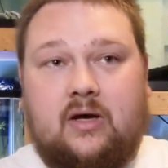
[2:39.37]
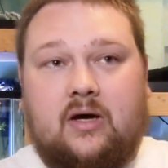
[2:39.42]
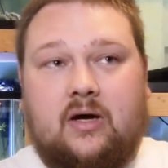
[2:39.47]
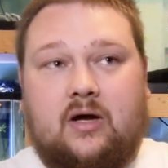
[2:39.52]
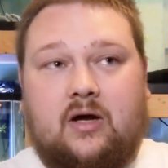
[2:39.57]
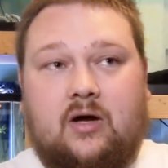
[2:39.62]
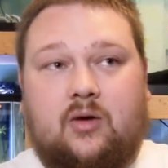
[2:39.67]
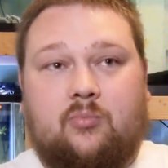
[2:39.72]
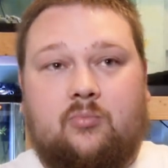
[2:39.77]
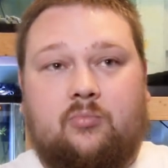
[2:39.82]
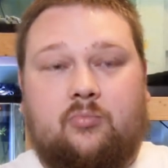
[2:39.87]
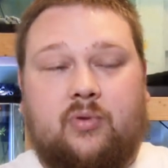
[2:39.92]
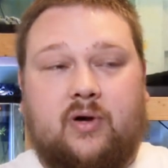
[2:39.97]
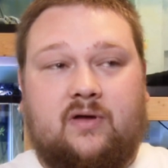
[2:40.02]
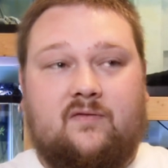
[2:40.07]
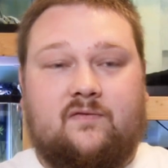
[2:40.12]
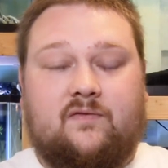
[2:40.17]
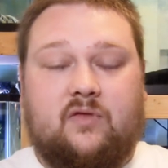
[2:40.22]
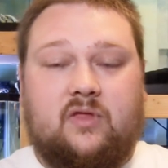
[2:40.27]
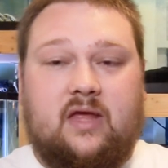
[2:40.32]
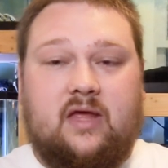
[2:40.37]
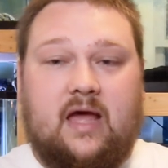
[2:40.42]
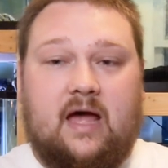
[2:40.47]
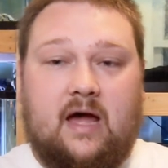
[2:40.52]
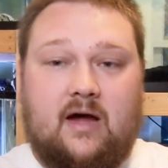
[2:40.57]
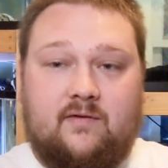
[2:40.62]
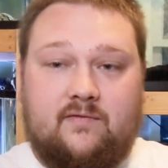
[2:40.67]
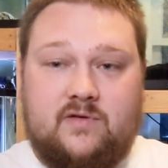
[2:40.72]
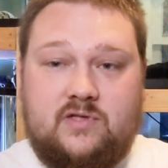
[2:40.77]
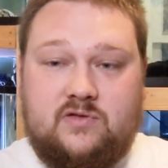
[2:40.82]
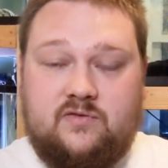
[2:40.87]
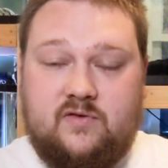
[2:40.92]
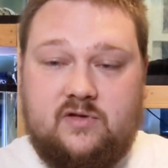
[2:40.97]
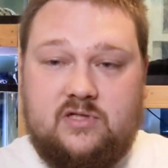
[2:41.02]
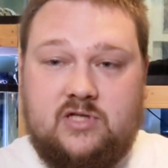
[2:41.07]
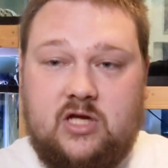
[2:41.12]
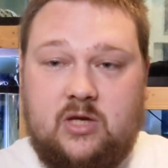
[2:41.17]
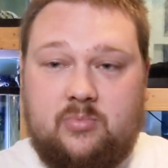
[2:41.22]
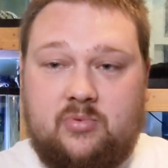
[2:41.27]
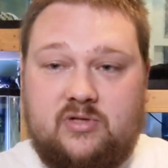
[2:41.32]
But for the average
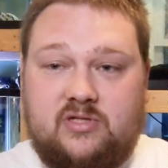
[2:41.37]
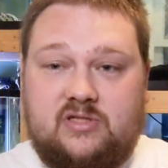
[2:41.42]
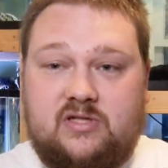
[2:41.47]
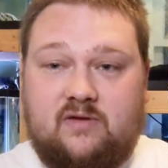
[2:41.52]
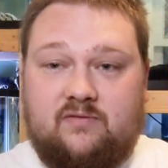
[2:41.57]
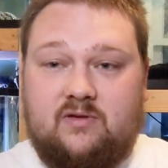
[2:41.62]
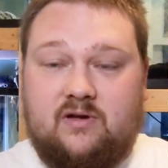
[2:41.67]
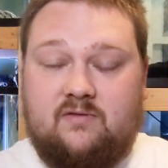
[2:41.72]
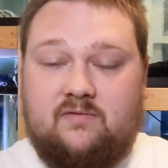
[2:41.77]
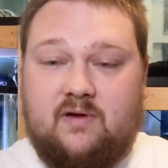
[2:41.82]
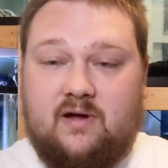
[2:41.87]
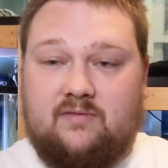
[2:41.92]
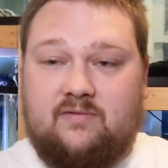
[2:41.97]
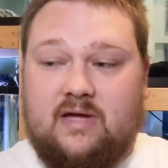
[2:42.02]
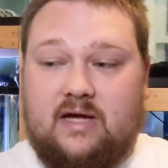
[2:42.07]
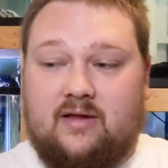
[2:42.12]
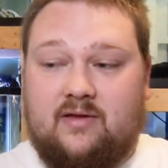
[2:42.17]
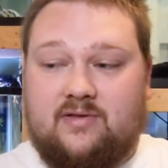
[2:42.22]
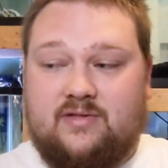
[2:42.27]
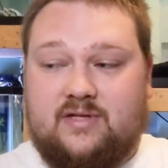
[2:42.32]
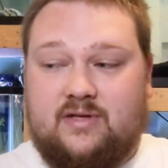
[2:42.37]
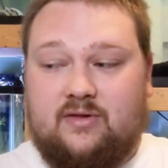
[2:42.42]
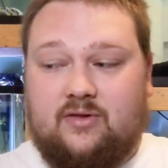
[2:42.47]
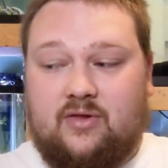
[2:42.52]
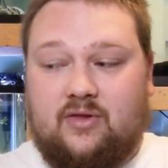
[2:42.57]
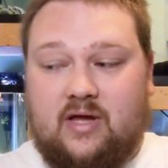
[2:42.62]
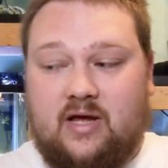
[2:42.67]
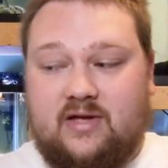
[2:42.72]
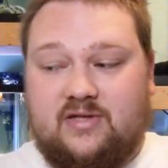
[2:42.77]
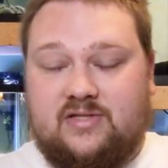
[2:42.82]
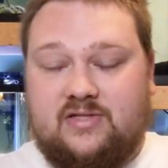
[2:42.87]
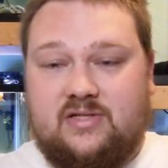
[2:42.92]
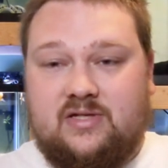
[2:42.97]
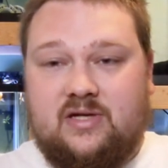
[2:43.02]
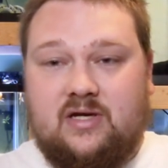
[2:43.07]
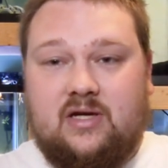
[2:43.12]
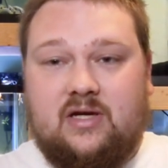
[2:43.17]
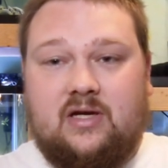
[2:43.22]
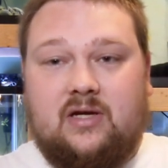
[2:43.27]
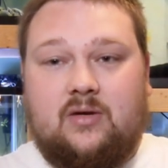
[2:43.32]
fish keeper, 75 gallons and less,
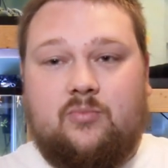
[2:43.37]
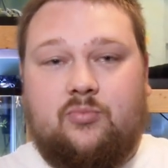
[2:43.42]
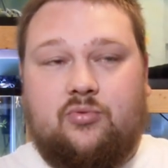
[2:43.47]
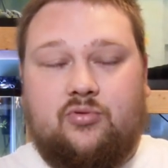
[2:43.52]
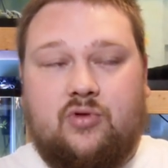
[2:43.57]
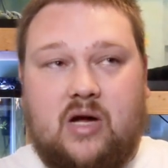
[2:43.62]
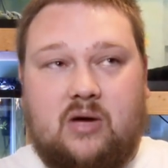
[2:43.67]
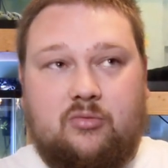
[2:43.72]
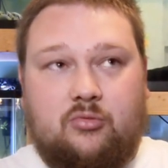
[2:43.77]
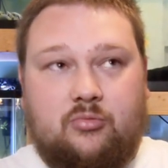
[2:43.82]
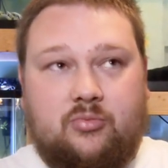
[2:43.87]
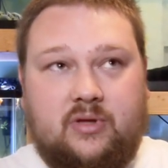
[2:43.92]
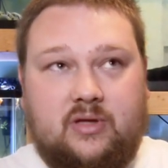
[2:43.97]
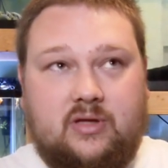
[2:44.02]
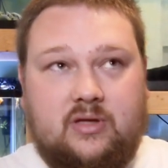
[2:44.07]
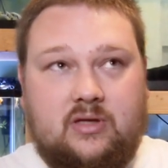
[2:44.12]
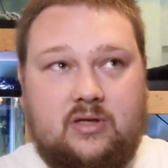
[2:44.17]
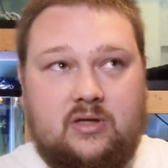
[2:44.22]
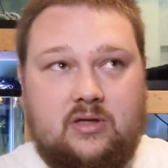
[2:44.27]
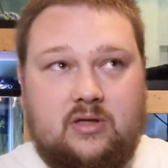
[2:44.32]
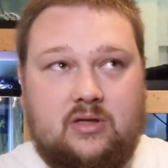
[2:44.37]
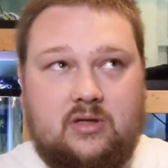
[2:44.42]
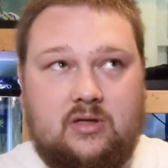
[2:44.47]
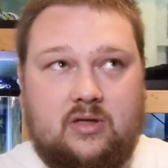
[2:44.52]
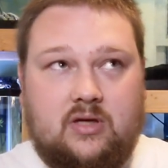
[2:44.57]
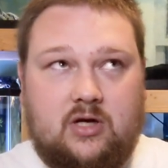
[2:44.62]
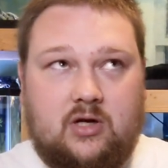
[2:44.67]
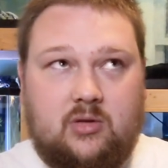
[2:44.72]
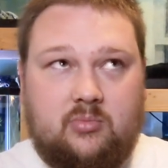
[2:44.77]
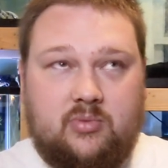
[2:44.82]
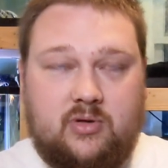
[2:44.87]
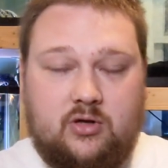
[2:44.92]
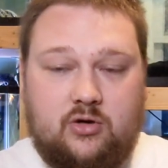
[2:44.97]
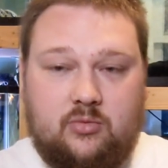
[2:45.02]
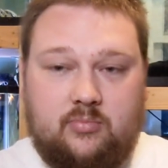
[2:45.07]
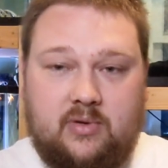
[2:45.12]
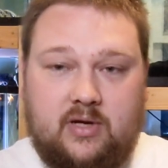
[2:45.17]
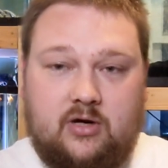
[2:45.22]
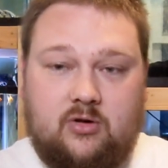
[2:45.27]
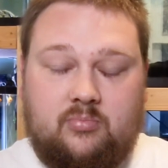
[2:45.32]
probably going to be
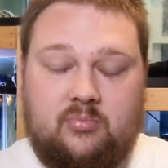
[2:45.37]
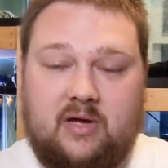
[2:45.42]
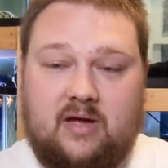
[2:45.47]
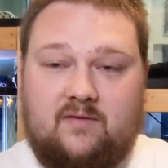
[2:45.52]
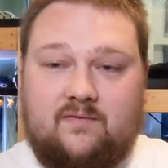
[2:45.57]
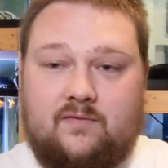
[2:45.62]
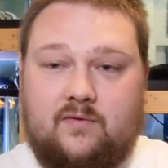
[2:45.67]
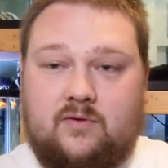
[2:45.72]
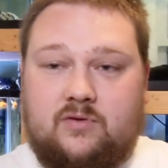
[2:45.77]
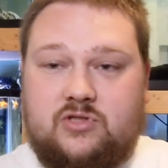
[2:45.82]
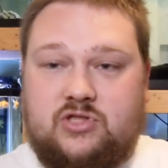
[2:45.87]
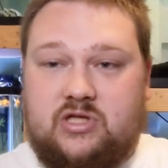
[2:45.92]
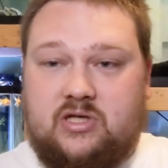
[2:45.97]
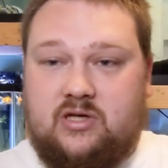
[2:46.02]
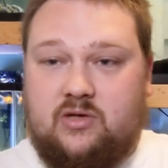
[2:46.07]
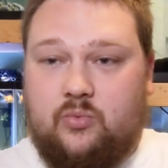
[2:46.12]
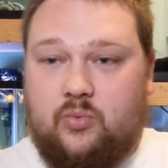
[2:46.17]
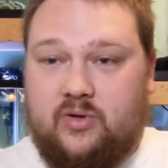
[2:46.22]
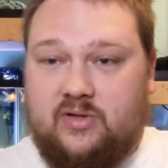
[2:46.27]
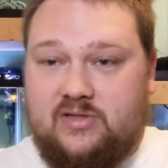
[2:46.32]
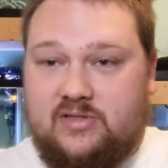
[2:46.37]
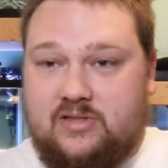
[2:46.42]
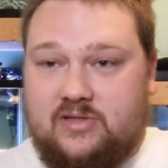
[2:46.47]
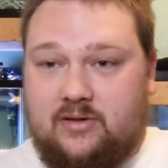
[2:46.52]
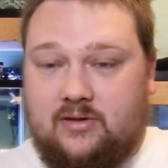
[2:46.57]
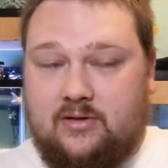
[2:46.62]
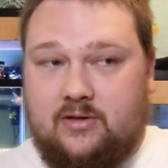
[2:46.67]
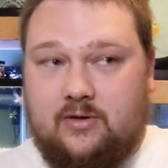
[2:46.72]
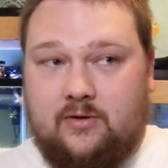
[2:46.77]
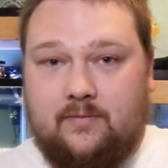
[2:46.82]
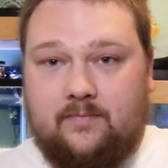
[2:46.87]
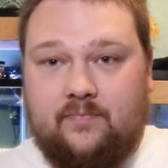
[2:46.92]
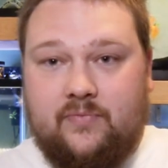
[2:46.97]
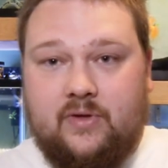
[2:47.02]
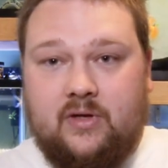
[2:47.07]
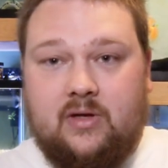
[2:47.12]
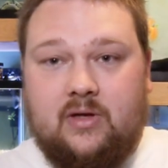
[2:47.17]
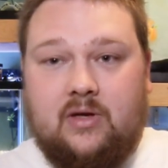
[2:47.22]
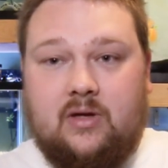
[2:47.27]
your better bet for your GE1 silicone.